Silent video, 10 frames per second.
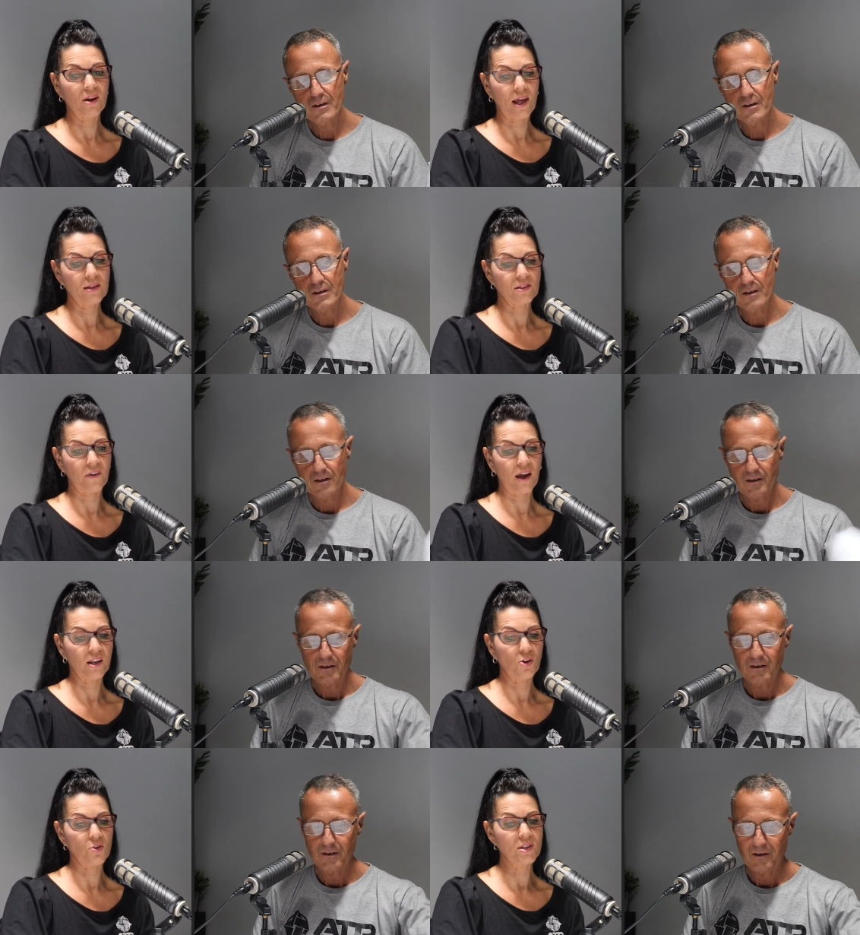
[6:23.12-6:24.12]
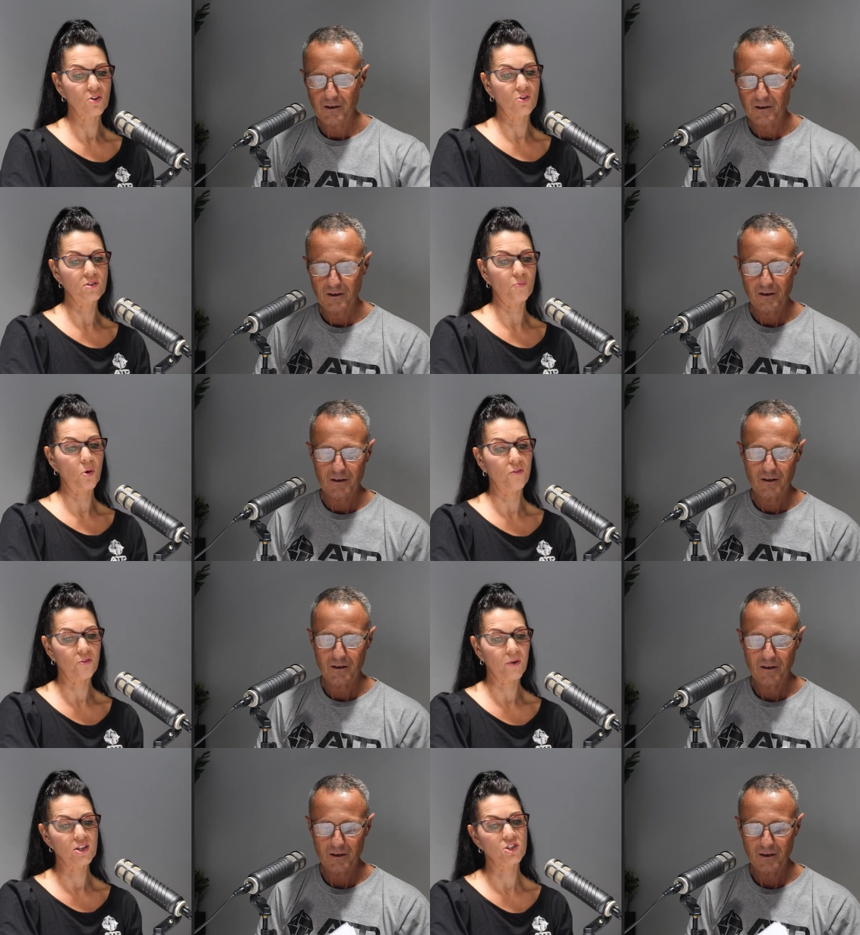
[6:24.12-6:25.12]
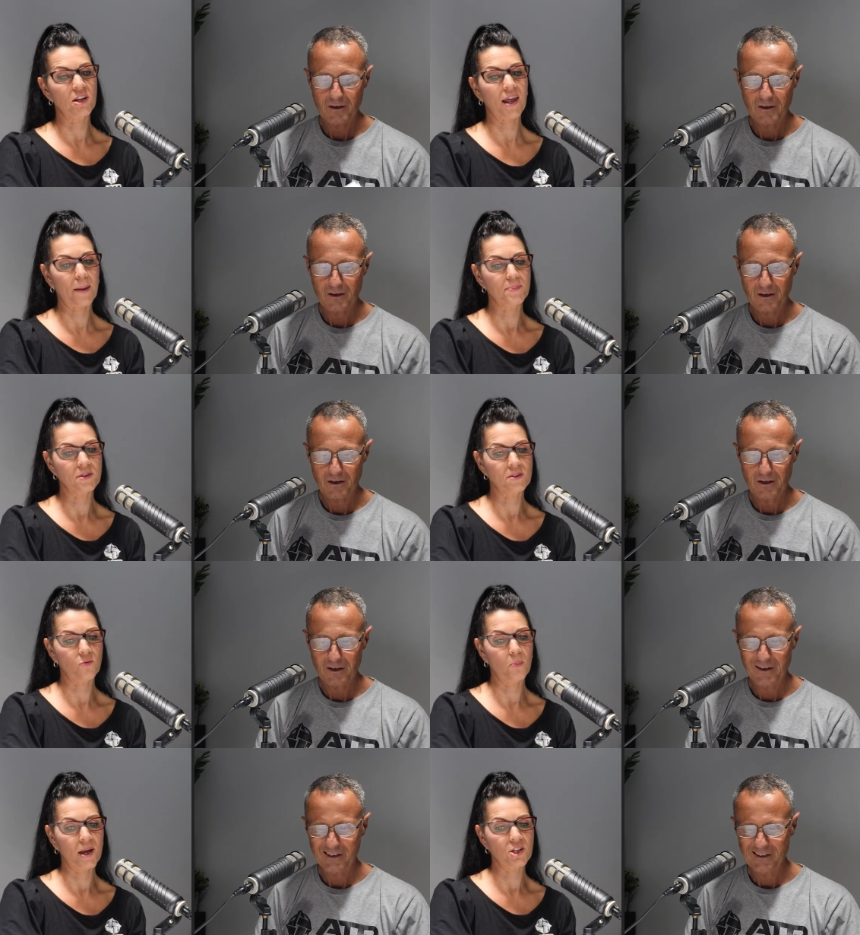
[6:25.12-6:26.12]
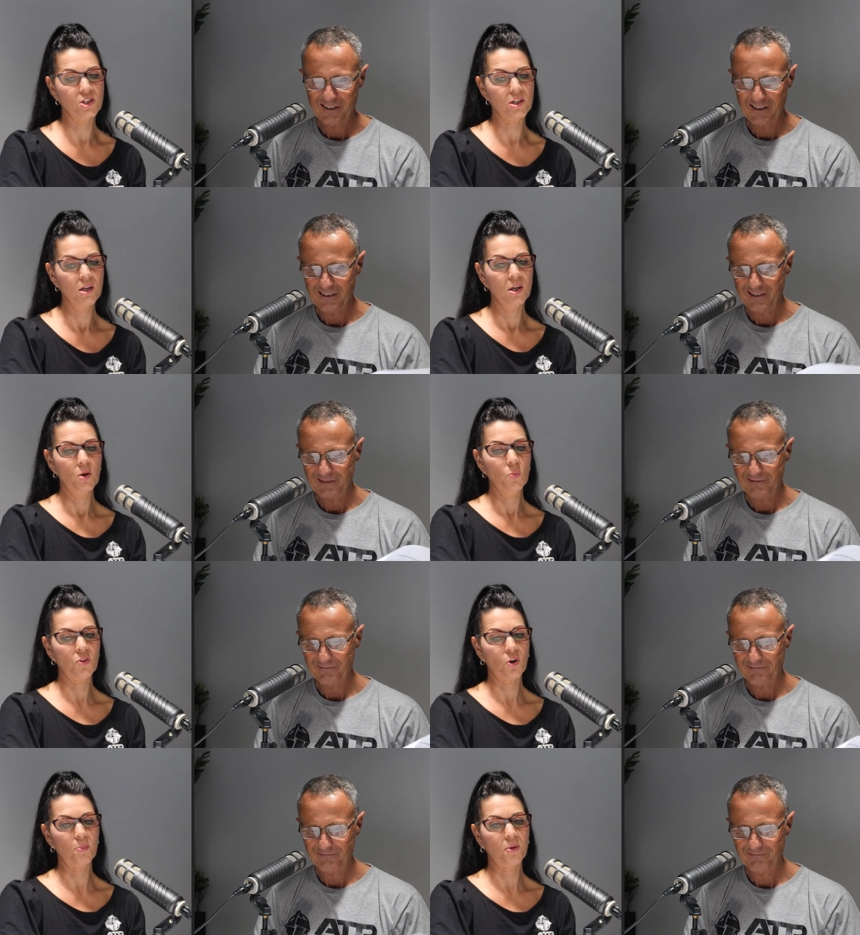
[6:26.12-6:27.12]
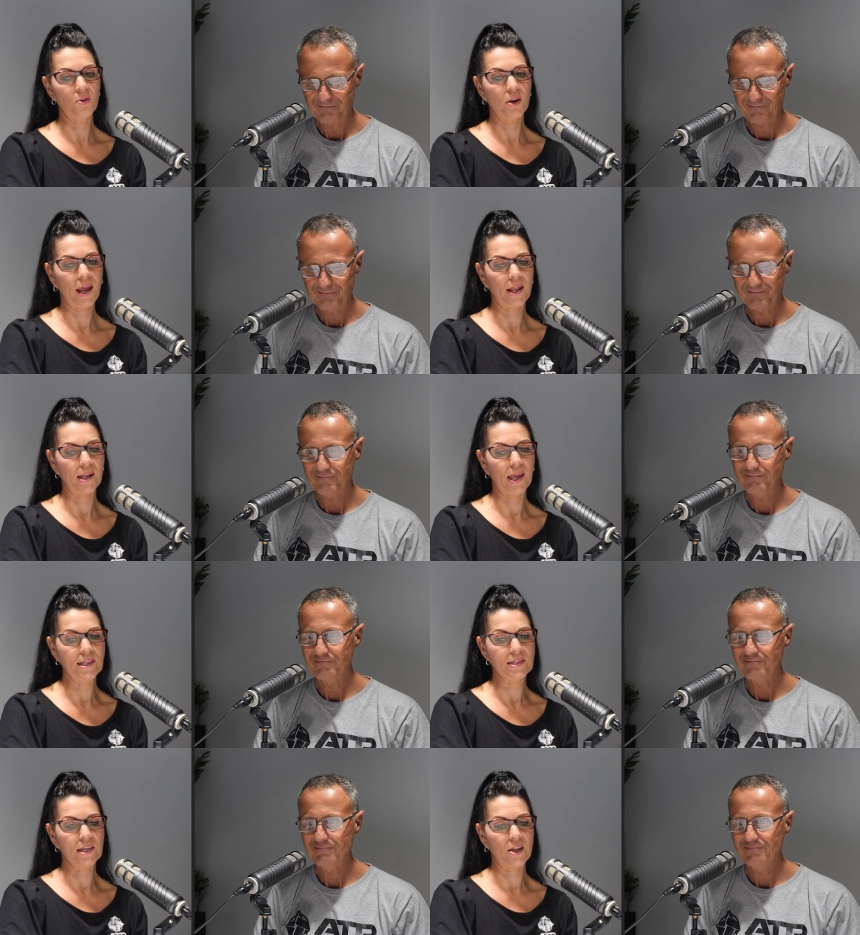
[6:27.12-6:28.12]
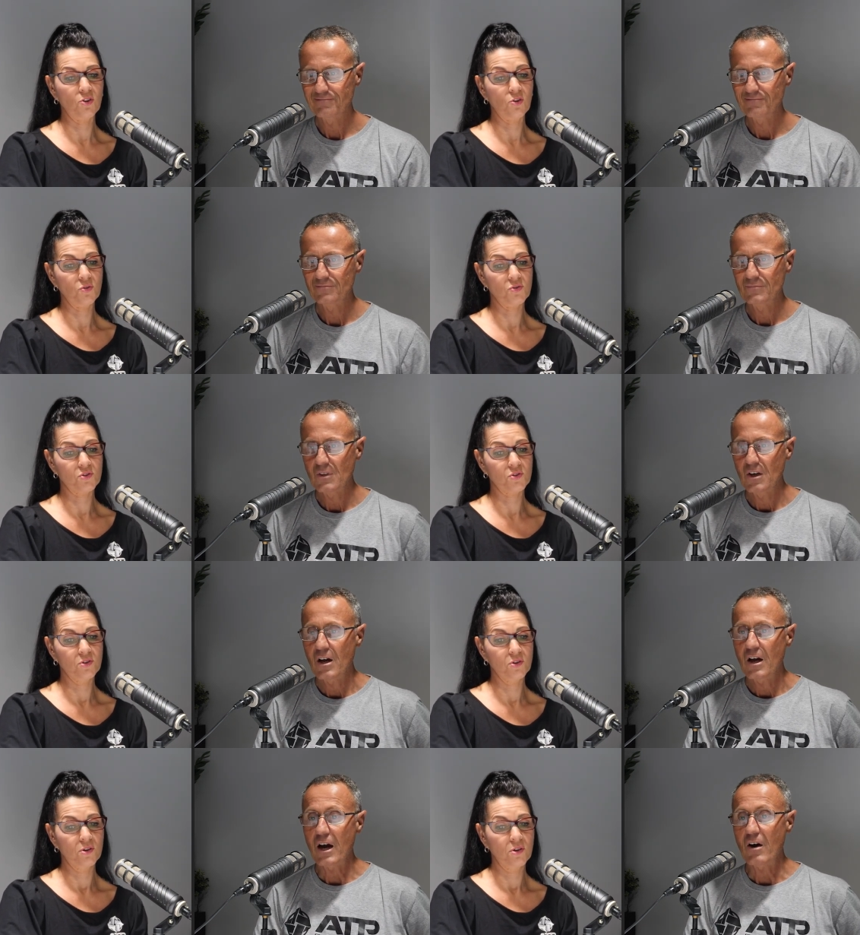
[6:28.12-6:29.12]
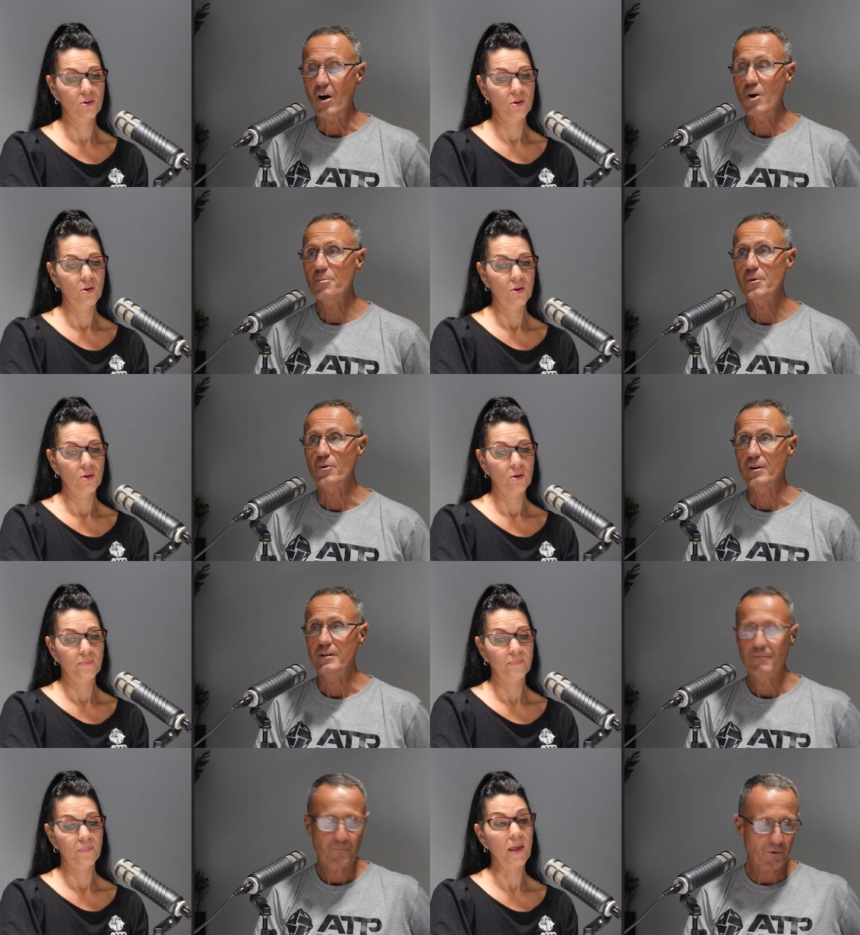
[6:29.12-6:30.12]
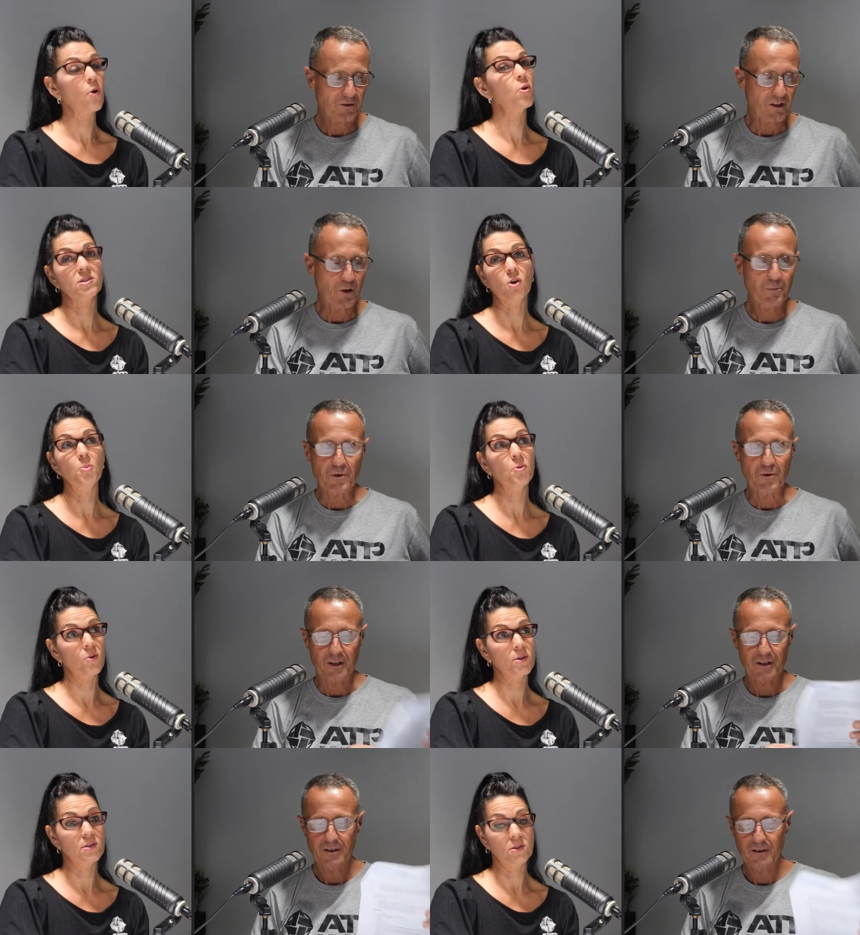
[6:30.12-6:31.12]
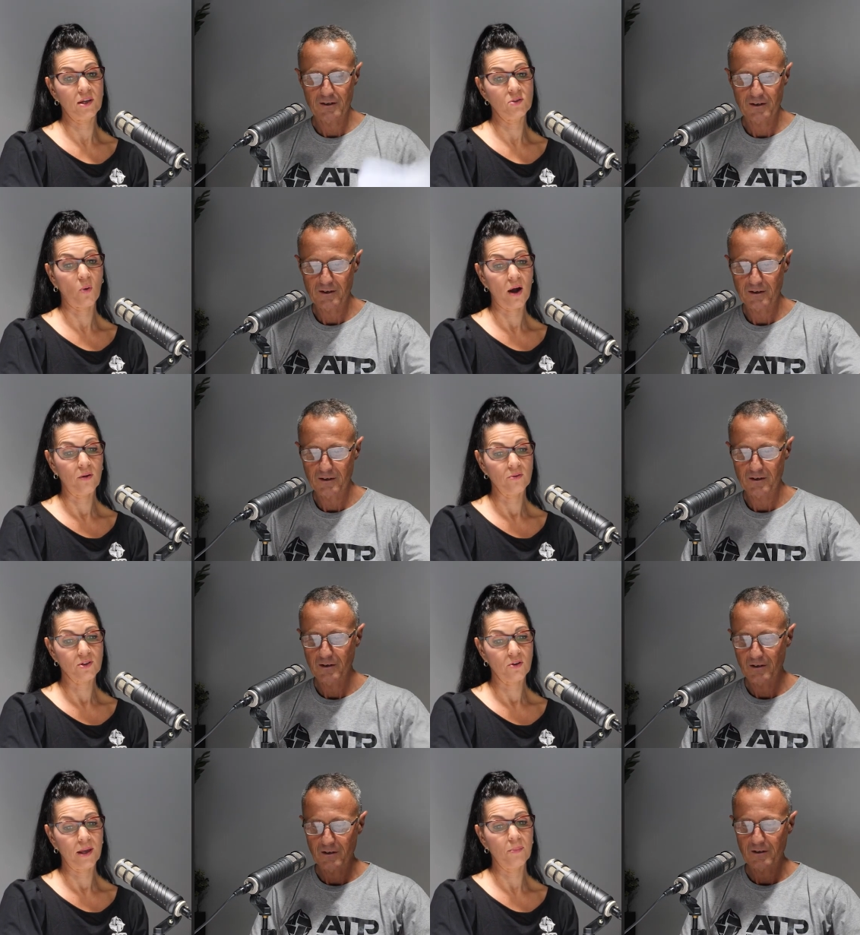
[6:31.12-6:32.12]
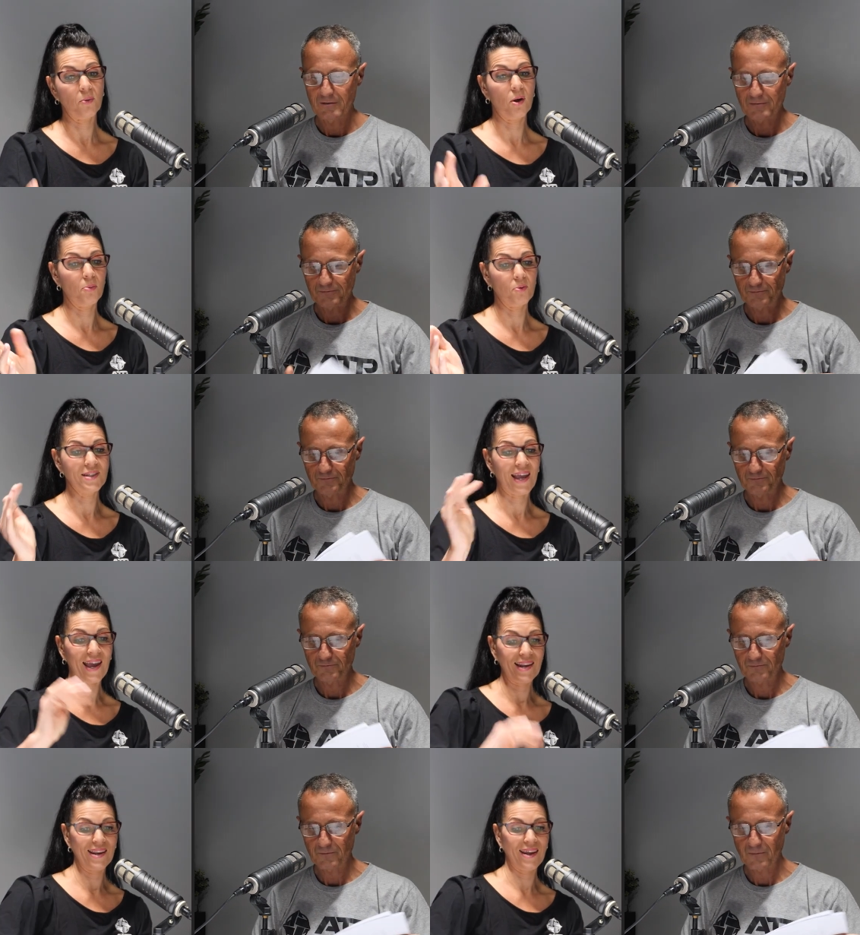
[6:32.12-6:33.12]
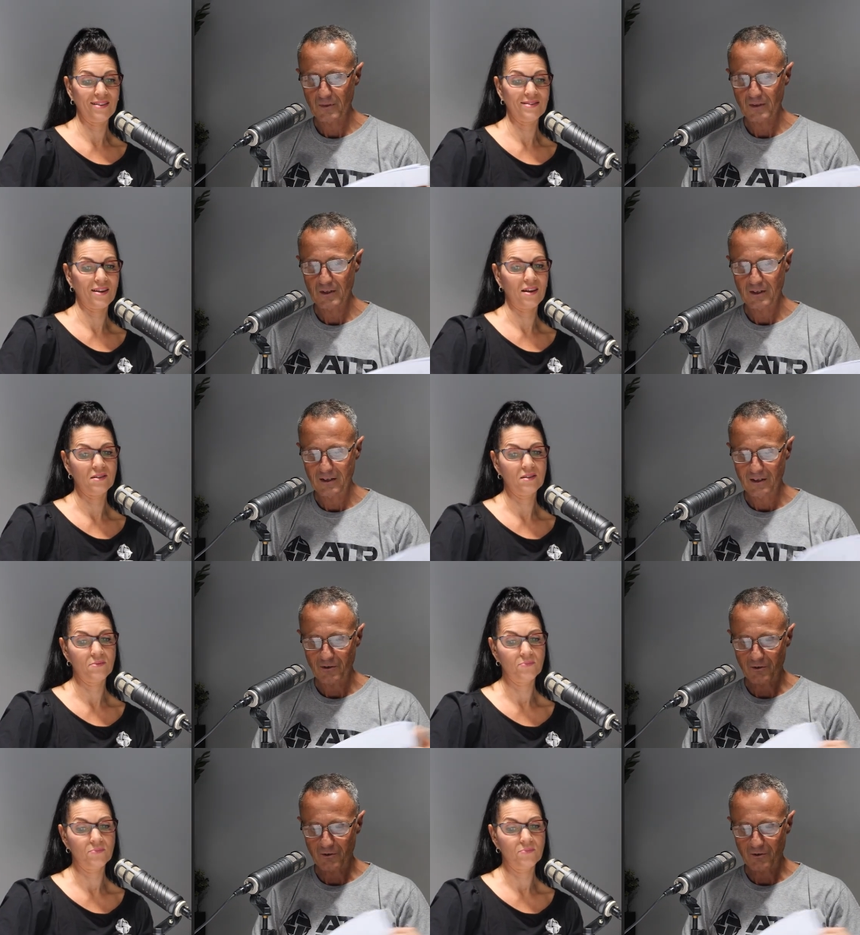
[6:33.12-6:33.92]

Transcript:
Speaker 1: analysis found increased odds of perforation and abscess formation with opioid and NSAID use.
Speaker 2: Our opioid. Yeah, What's so opioid? opioids
Speaker 1: as well. So opioids and NSAIDs.